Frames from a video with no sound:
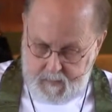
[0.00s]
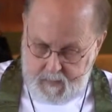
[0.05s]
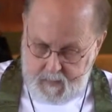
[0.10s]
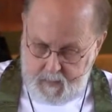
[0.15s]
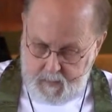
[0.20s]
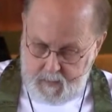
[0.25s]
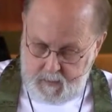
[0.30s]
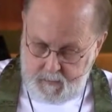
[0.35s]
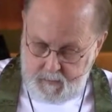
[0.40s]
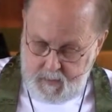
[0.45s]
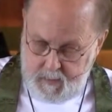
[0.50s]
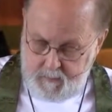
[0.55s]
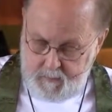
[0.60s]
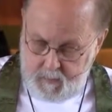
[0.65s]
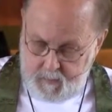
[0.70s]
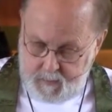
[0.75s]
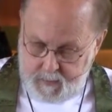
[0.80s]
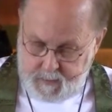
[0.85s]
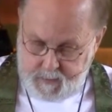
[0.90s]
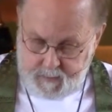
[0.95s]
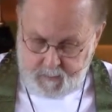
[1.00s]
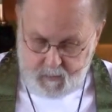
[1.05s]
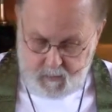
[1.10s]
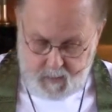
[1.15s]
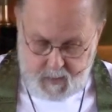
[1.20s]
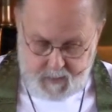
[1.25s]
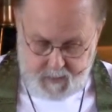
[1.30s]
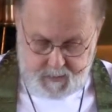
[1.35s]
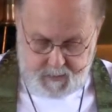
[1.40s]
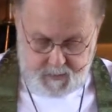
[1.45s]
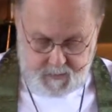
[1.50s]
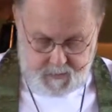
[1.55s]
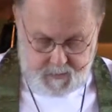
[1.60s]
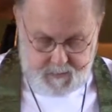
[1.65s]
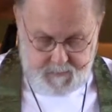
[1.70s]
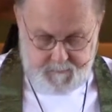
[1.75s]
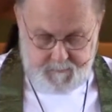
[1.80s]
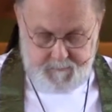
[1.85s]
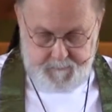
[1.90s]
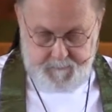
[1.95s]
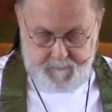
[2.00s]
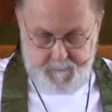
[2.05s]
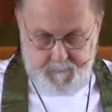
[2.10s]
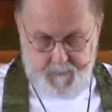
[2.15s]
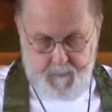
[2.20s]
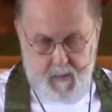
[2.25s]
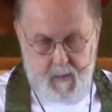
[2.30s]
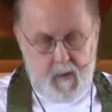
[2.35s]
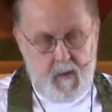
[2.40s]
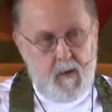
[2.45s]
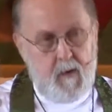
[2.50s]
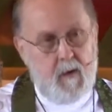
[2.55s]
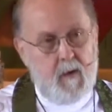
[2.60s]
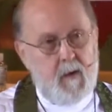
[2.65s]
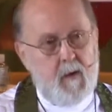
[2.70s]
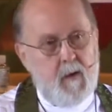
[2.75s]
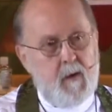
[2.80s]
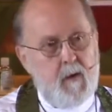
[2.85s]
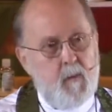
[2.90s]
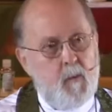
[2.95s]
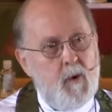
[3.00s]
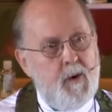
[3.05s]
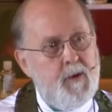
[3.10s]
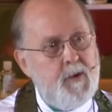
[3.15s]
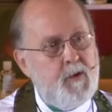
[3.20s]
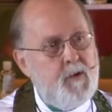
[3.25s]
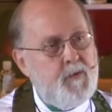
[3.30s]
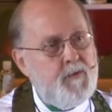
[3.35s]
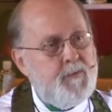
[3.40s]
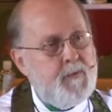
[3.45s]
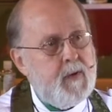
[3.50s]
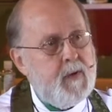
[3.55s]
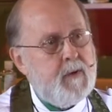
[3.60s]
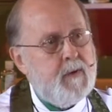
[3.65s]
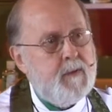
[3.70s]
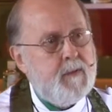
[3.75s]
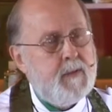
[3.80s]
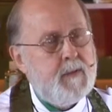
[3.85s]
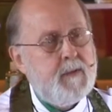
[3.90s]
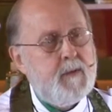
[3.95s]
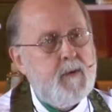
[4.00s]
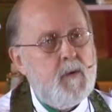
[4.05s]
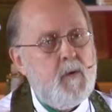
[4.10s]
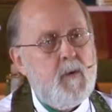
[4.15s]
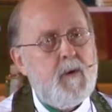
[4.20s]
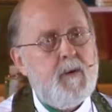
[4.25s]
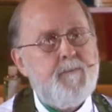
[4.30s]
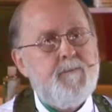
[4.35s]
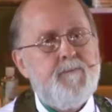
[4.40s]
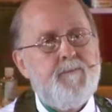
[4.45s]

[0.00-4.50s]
I want to leave you with some questions. Where do you fit in this story?